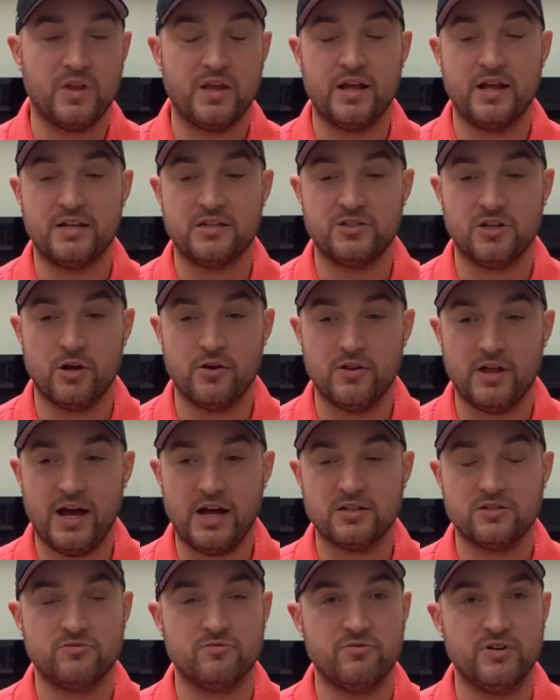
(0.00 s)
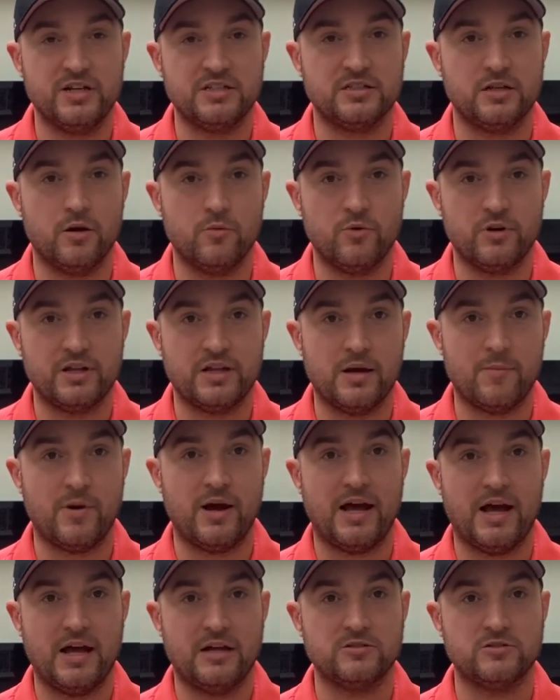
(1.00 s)
And so that's the reason I want to get my
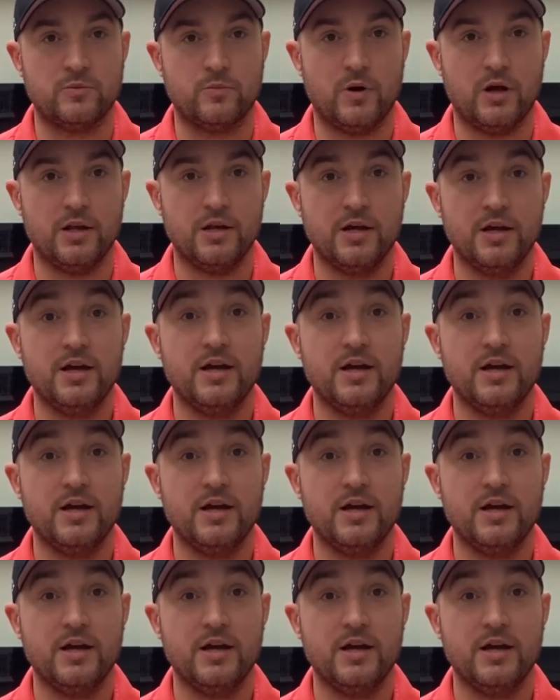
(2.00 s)
hands on one